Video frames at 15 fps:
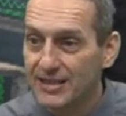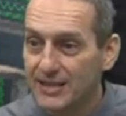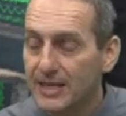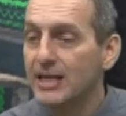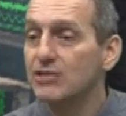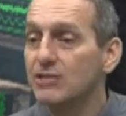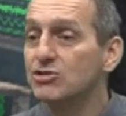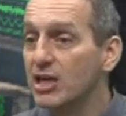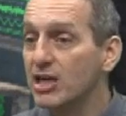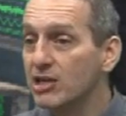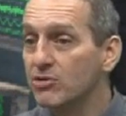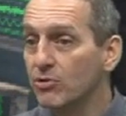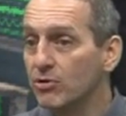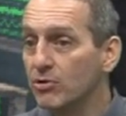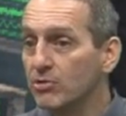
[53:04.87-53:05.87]
In
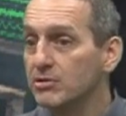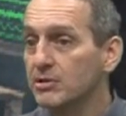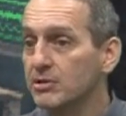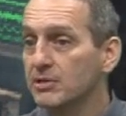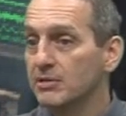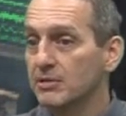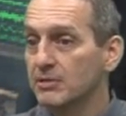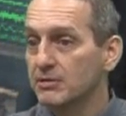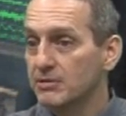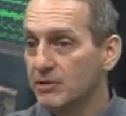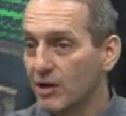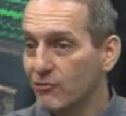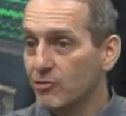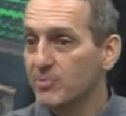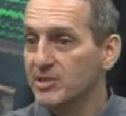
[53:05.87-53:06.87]
general,
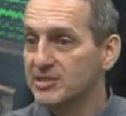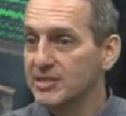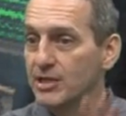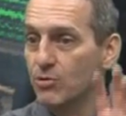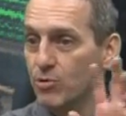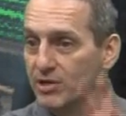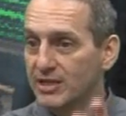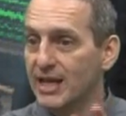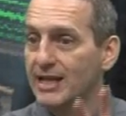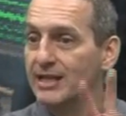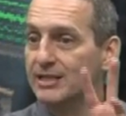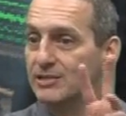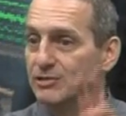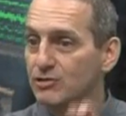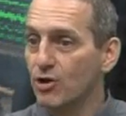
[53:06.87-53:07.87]
governments say organic
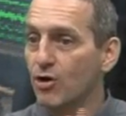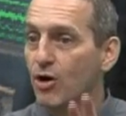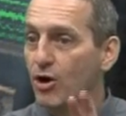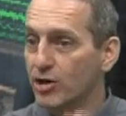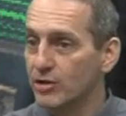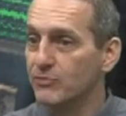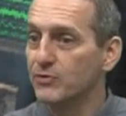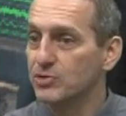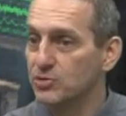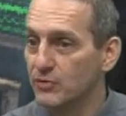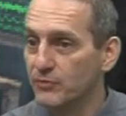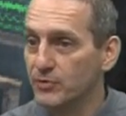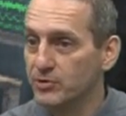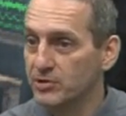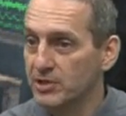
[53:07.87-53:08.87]
is no artificial
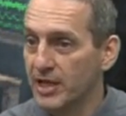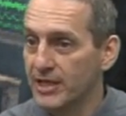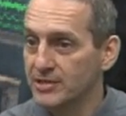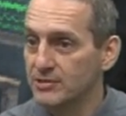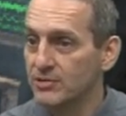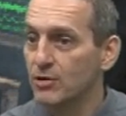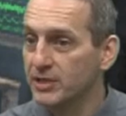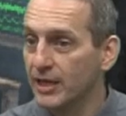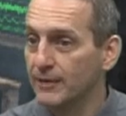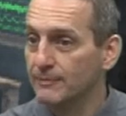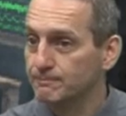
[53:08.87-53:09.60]
fertilizer. Okay.